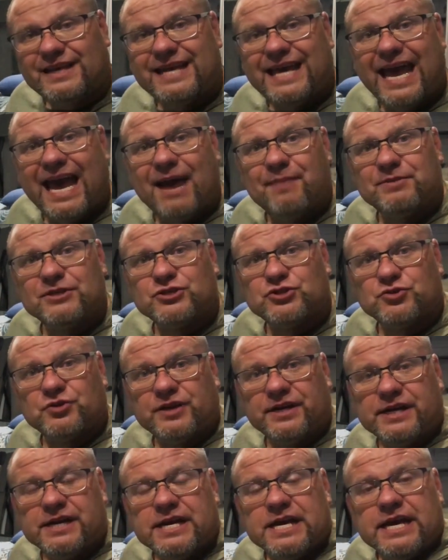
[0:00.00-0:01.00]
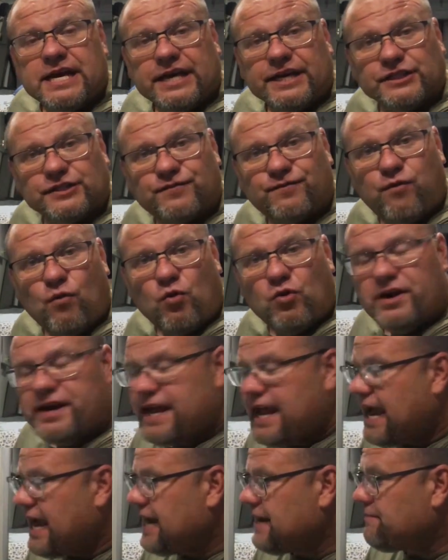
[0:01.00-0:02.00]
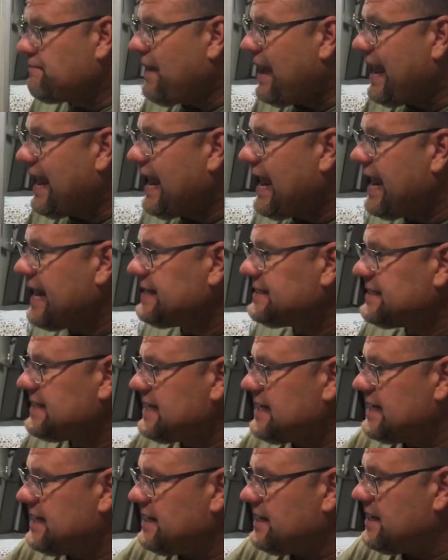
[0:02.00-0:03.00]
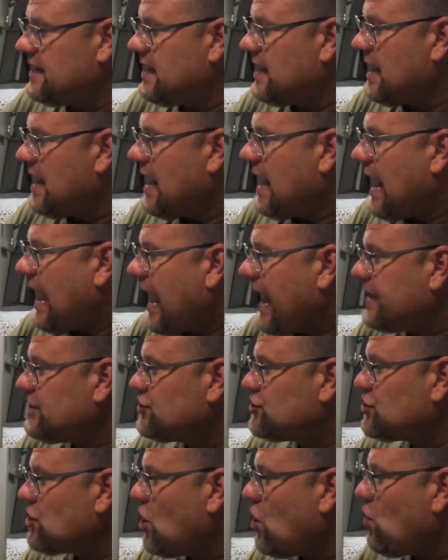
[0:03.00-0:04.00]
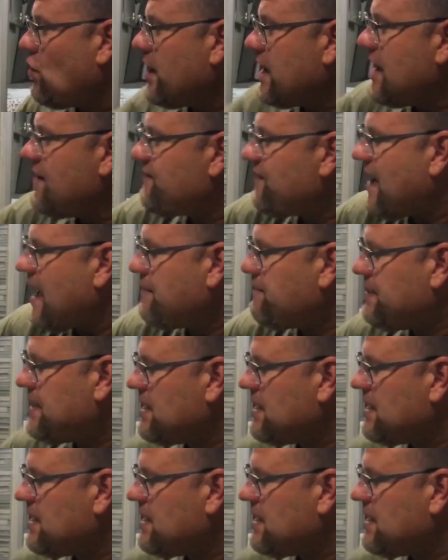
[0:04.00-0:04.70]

cabinetry is 48 by 18. And so if I